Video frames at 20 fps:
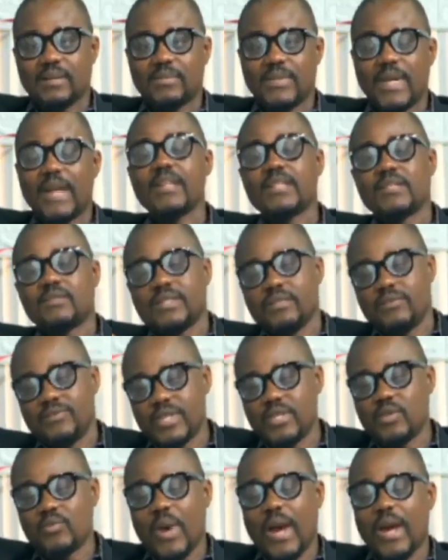That is the
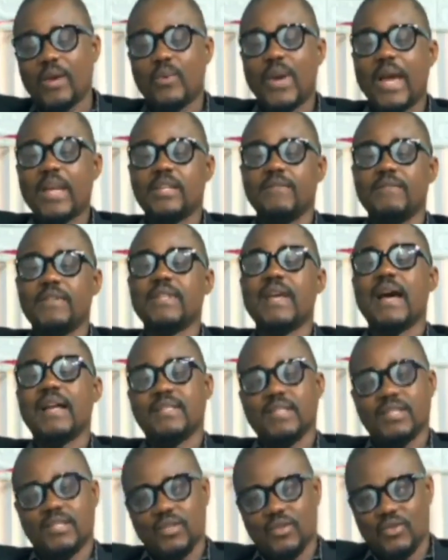reason why we are giving the
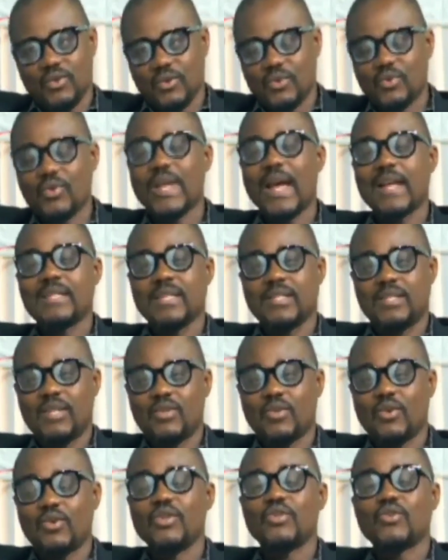attestation. So the
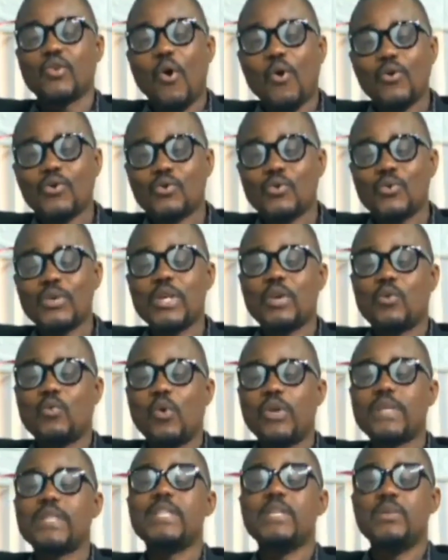attestation is also
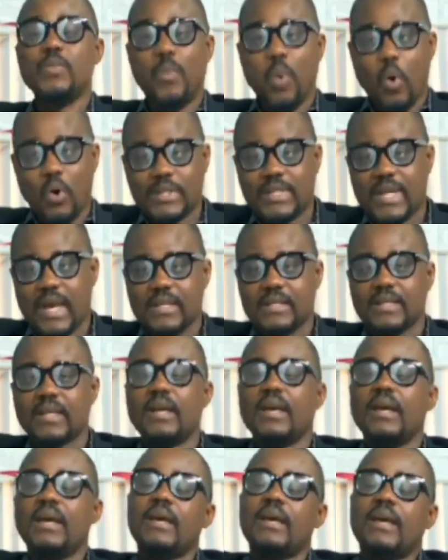equally important,
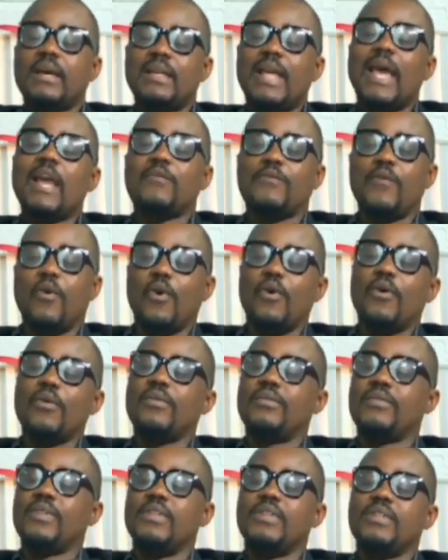like for
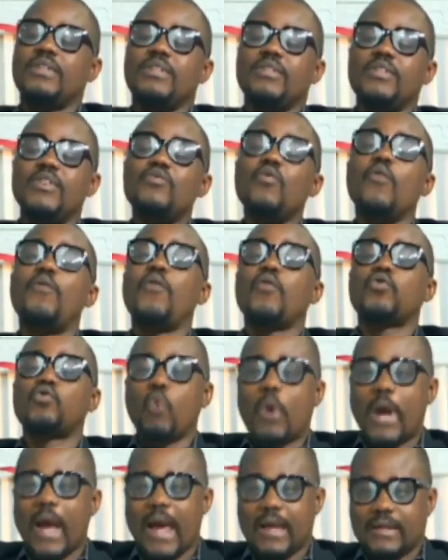the no
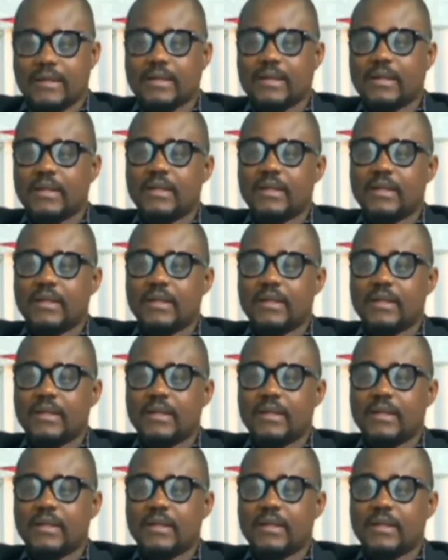photo card.